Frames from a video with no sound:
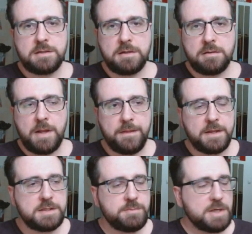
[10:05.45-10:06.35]

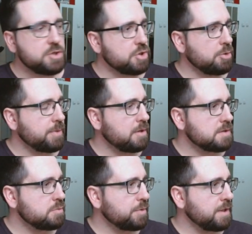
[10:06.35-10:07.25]
nothing is being shown
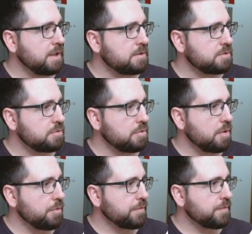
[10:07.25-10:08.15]
because we need to
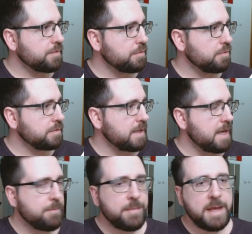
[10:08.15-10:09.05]
go through
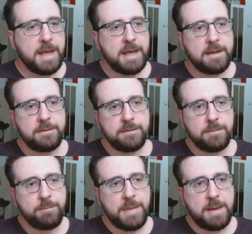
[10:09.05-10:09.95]
them
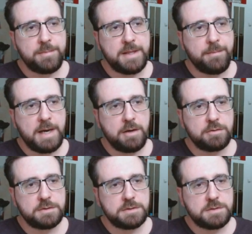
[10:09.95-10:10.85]
and map them out.